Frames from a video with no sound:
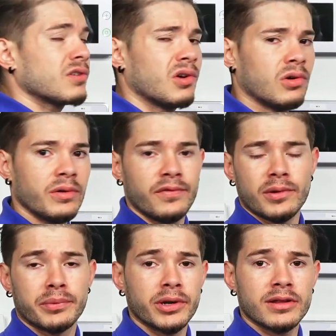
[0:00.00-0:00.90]
So if
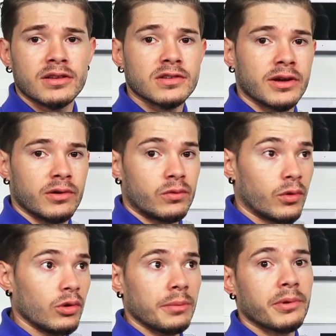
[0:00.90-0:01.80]
you're putting this on a
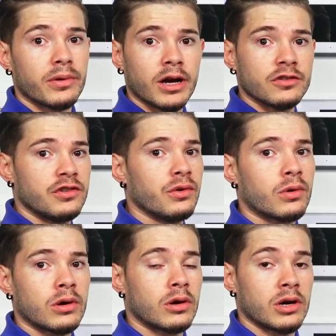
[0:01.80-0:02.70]
roll up garage
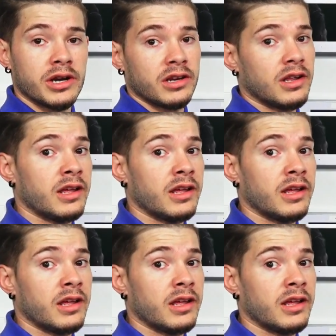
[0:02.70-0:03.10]
door or on an